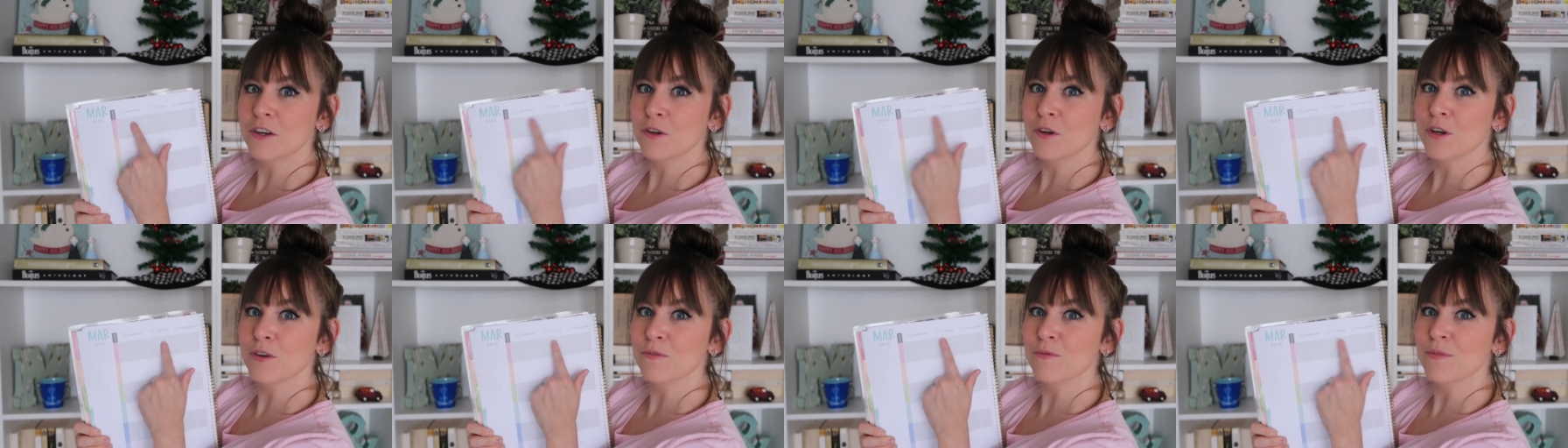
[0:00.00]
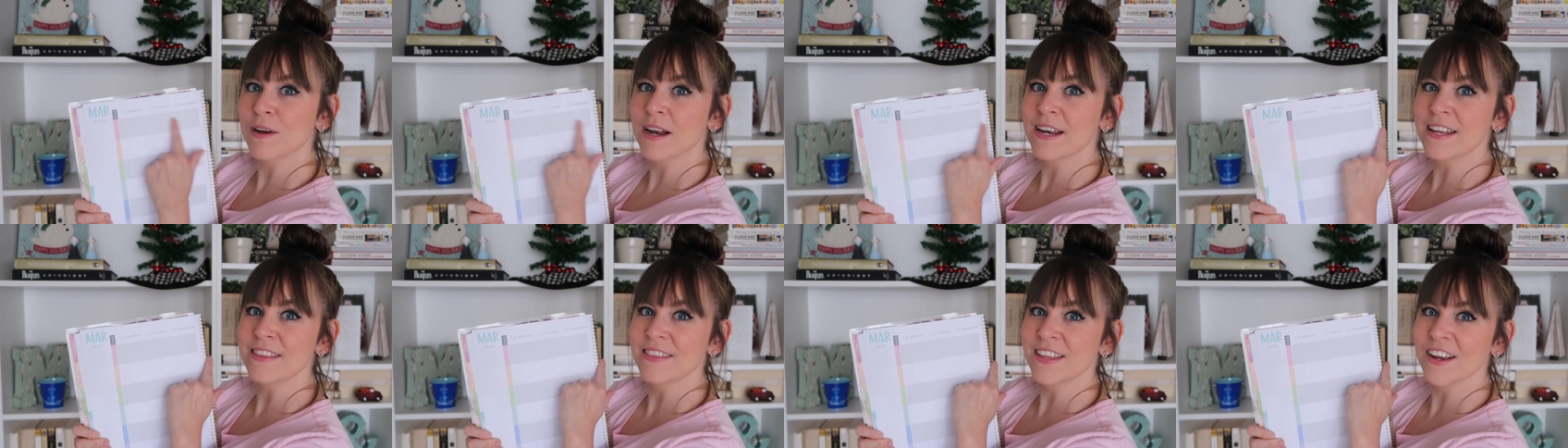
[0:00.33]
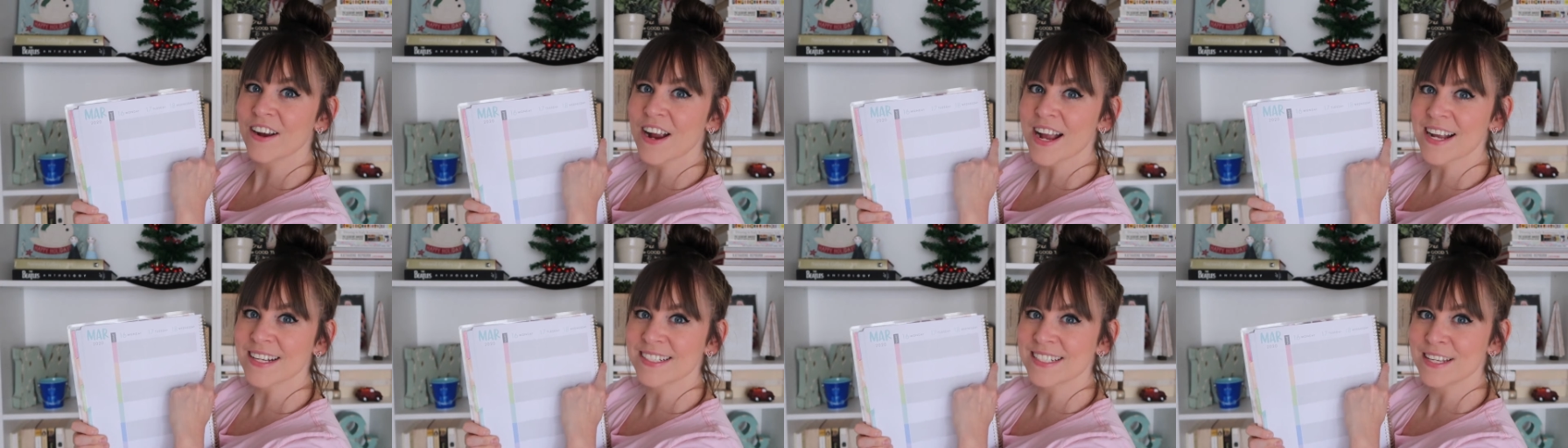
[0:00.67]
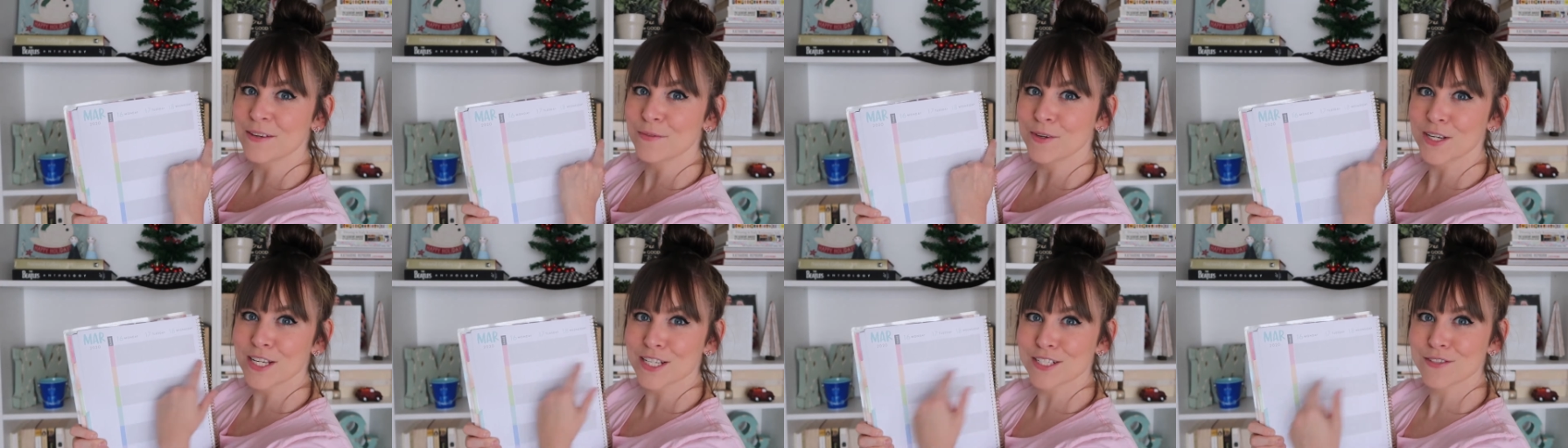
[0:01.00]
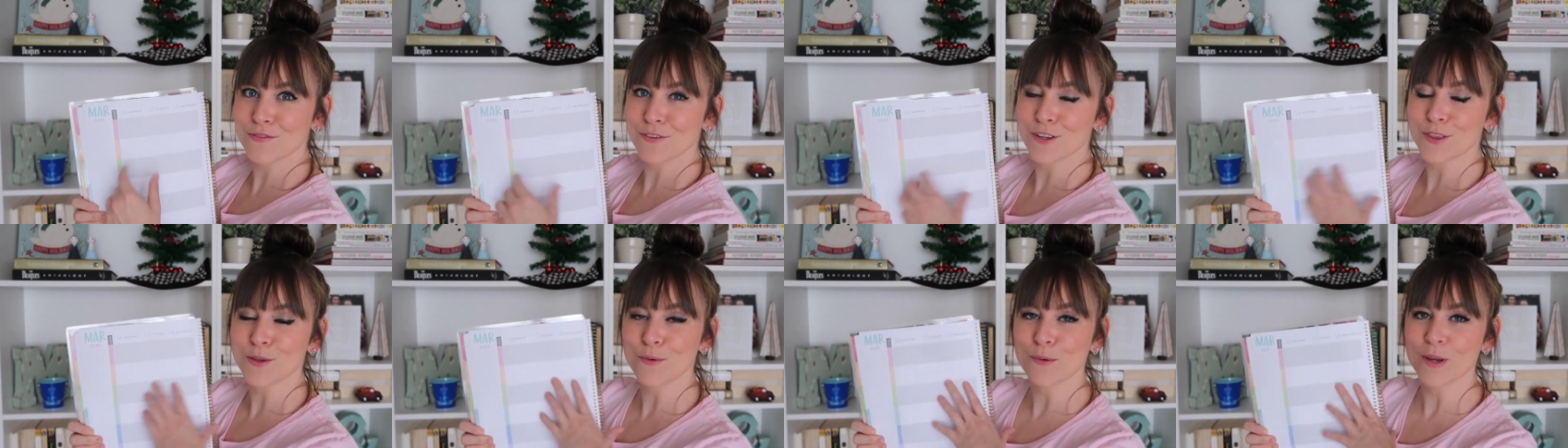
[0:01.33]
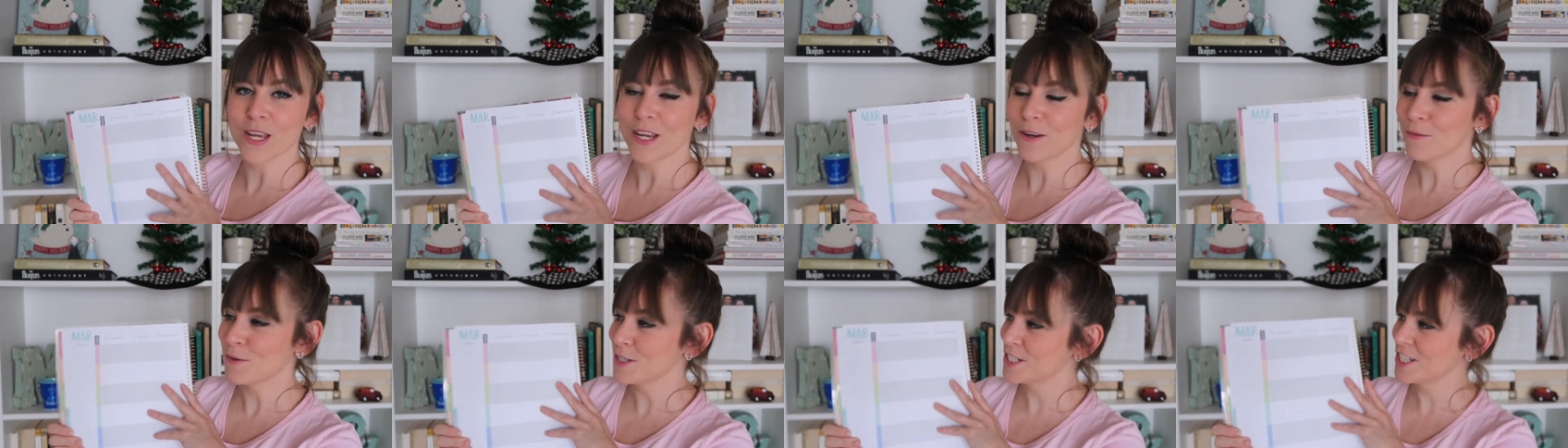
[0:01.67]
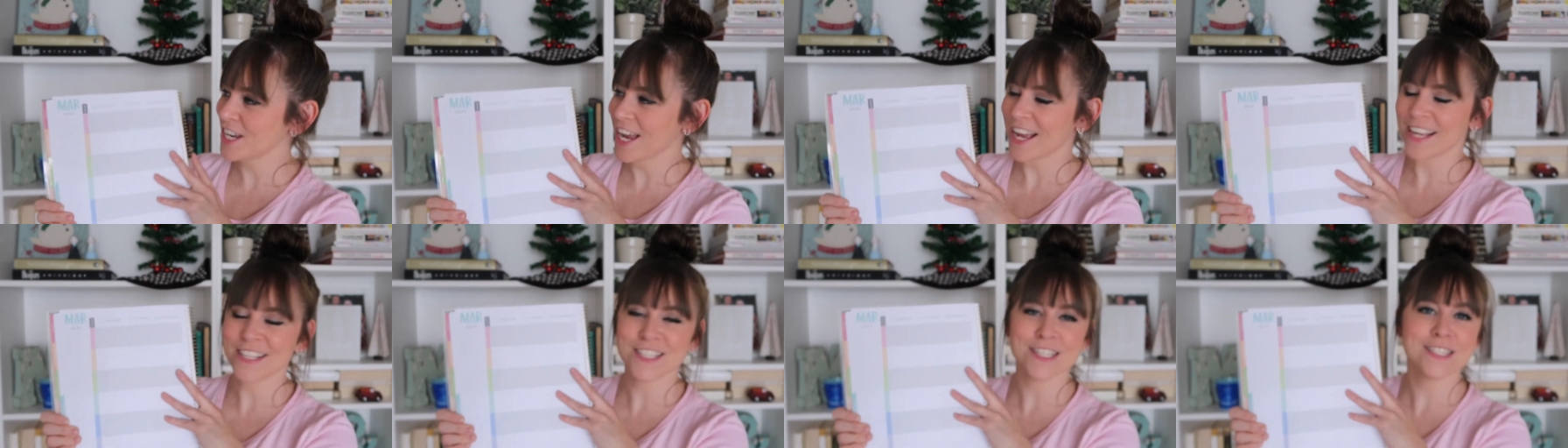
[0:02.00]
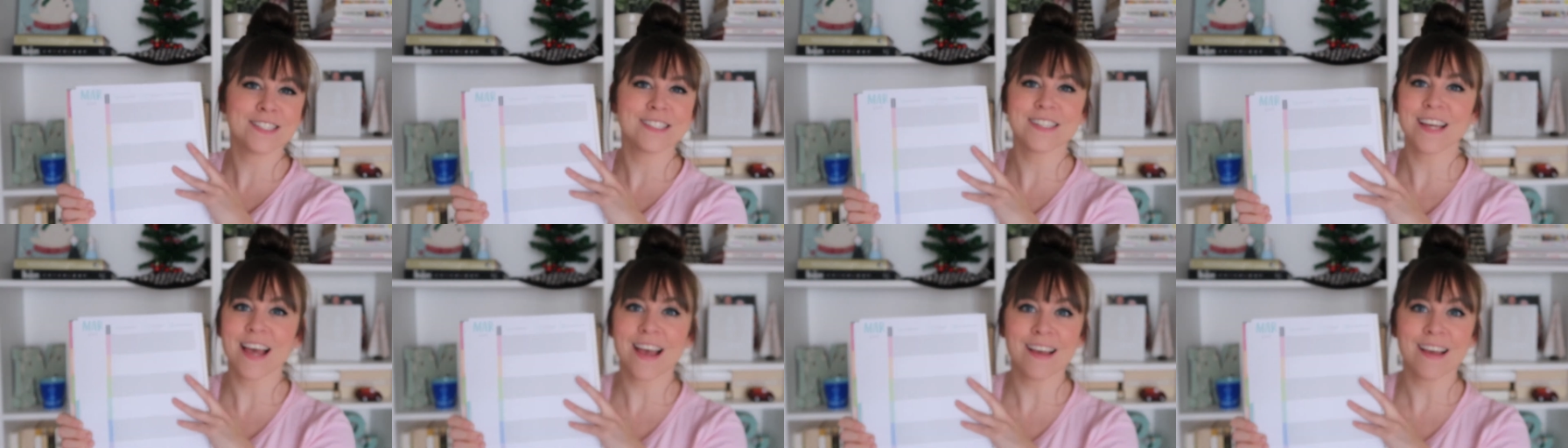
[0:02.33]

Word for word: you can write in their activities for the week, which I just,